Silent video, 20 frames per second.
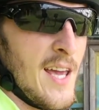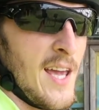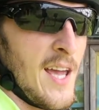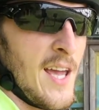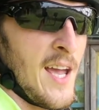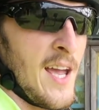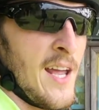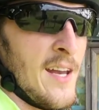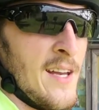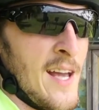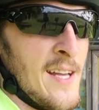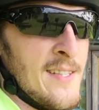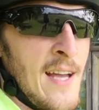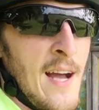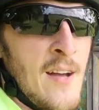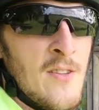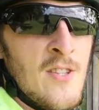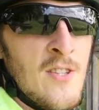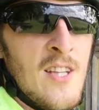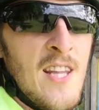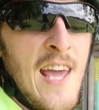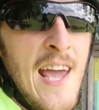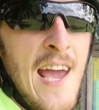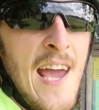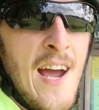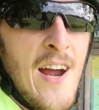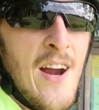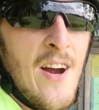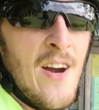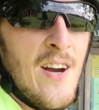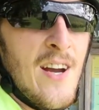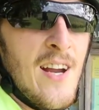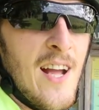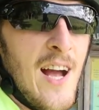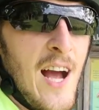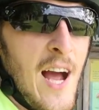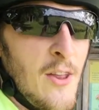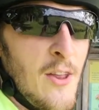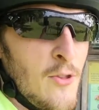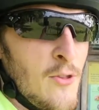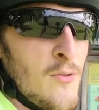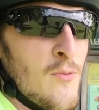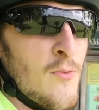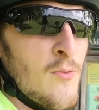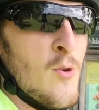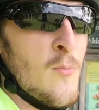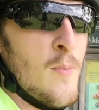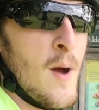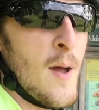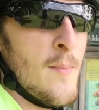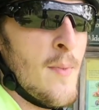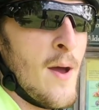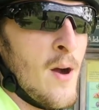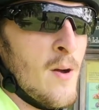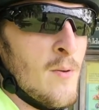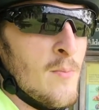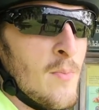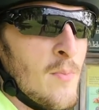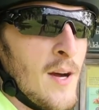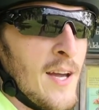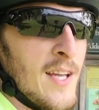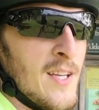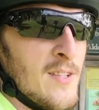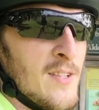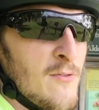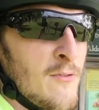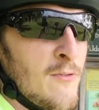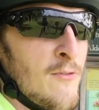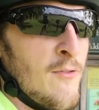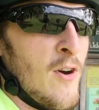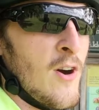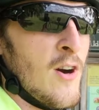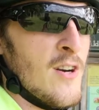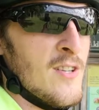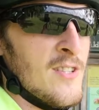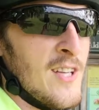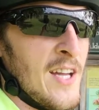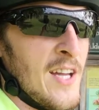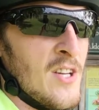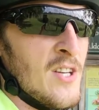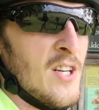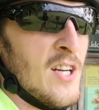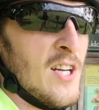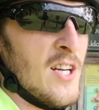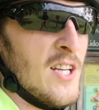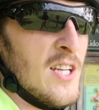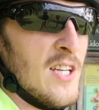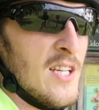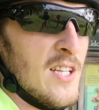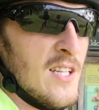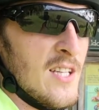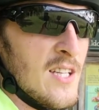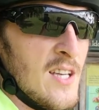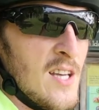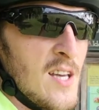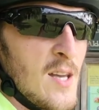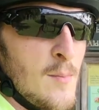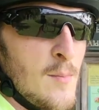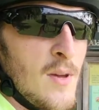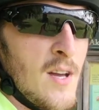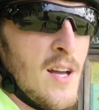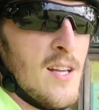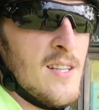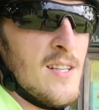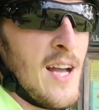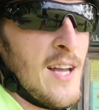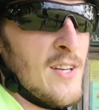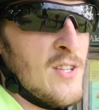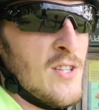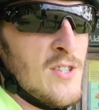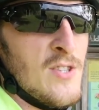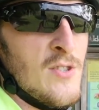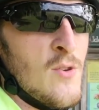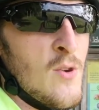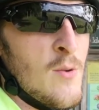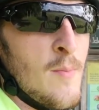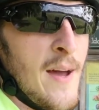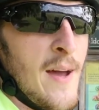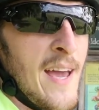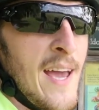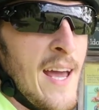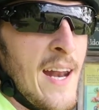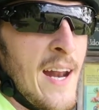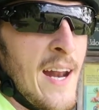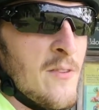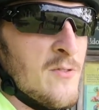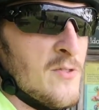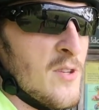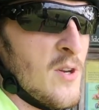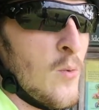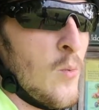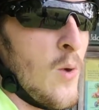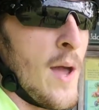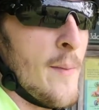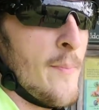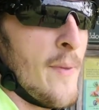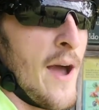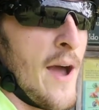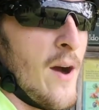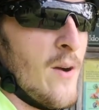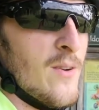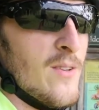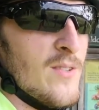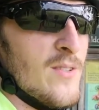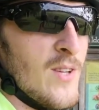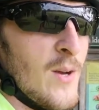and as I was in the air, I threw my mountain bike as far as I could because I just knew in my head I was going to wipe out,